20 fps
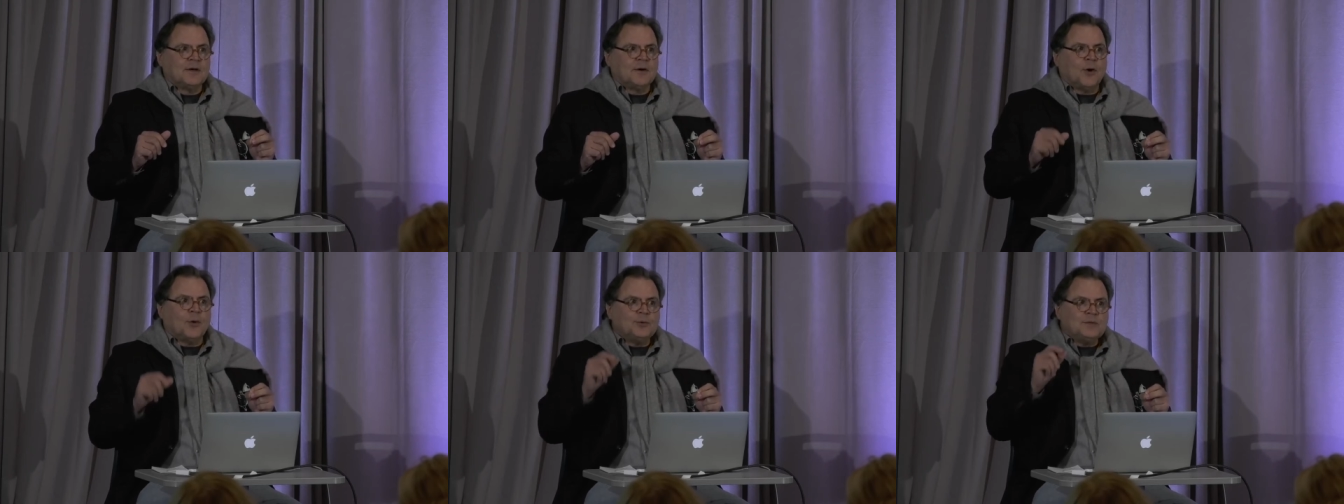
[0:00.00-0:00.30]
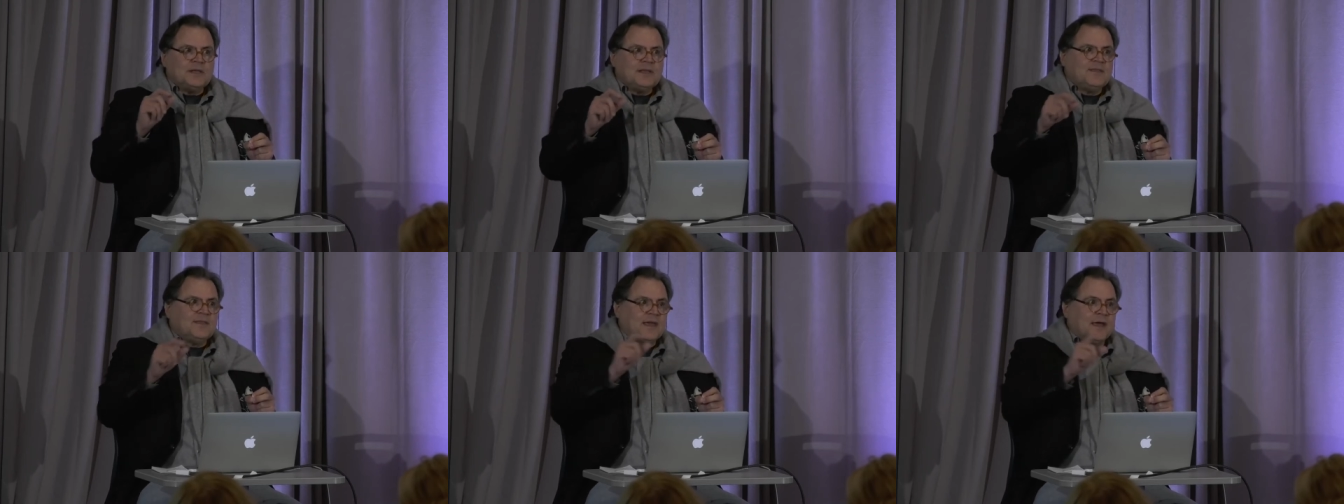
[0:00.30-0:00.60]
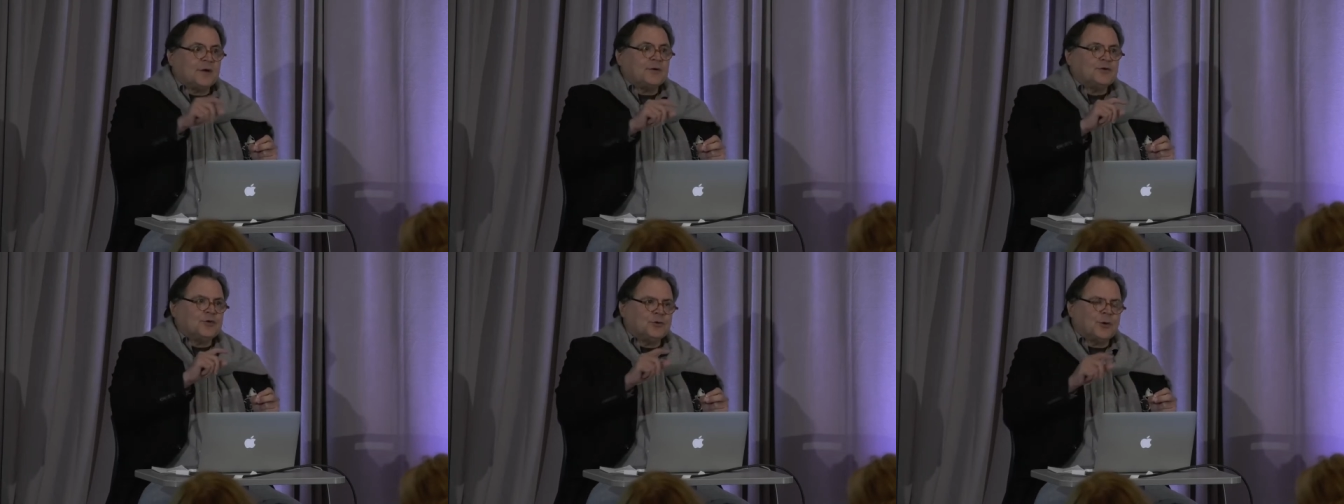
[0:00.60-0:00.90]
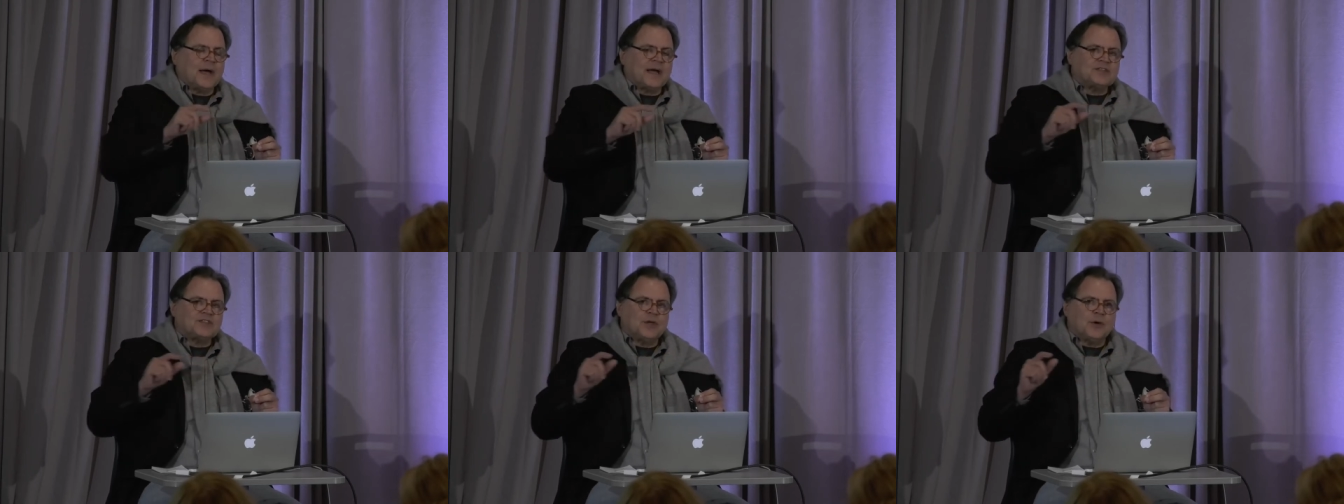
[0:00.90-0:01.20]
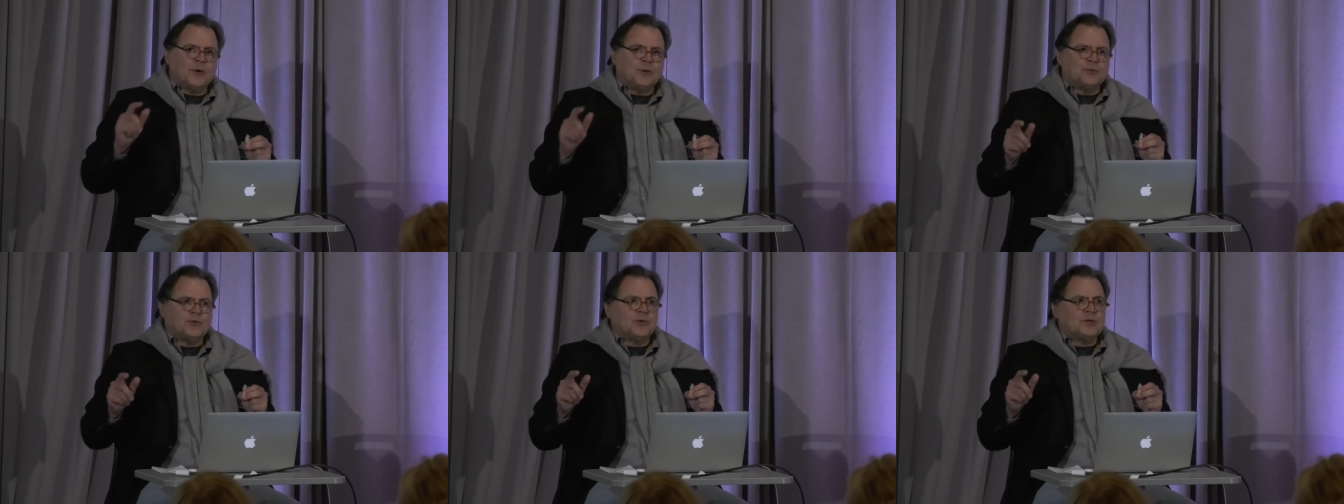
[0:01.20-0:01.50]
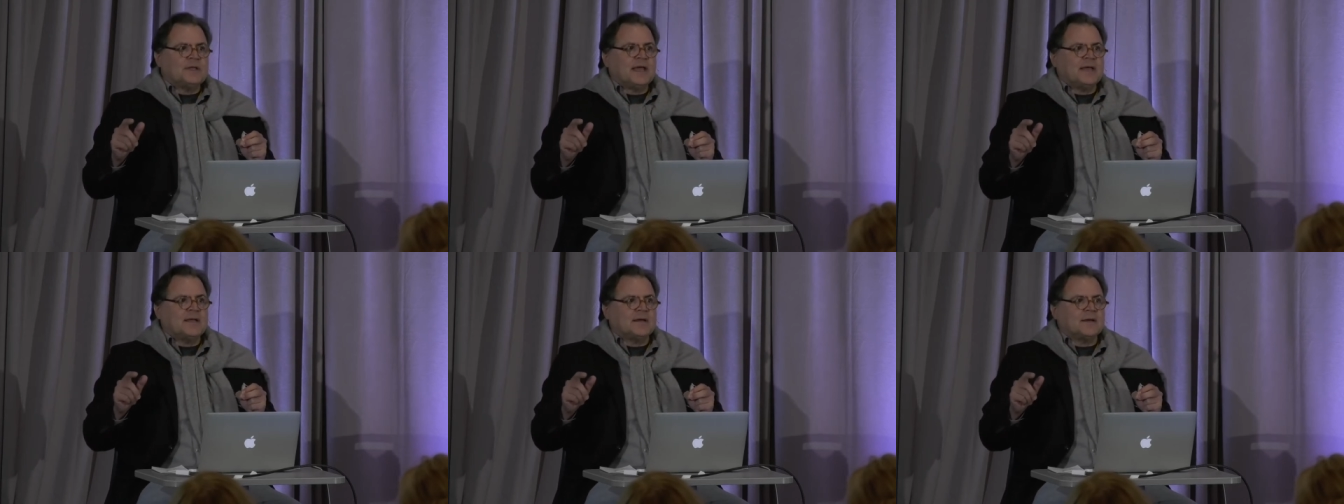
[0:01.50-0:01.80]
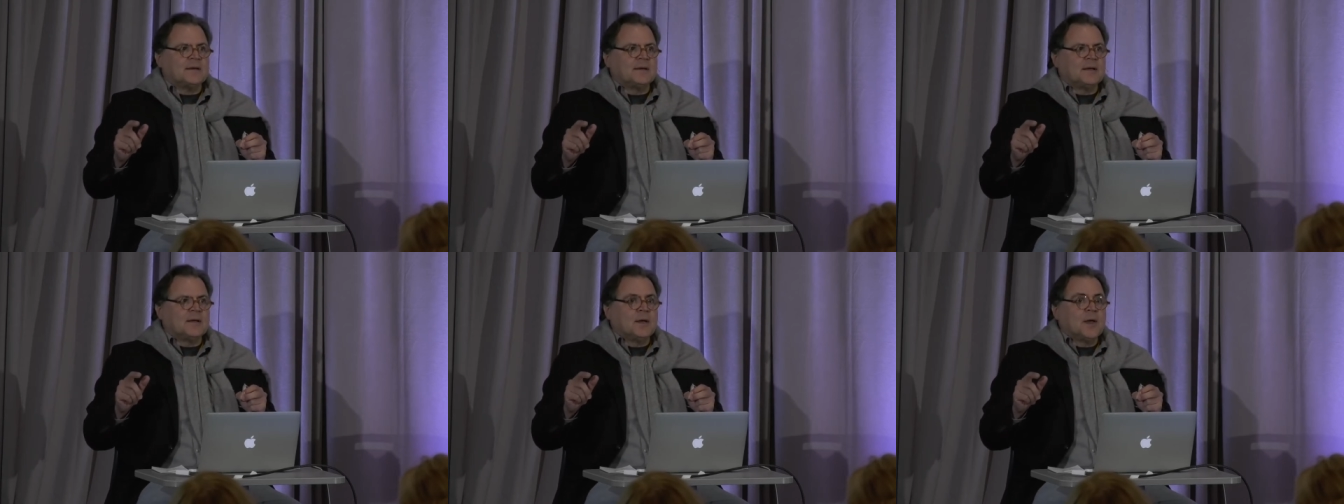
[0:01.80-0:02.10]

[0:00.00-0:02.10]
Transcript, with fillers: Only there do you actually own your data.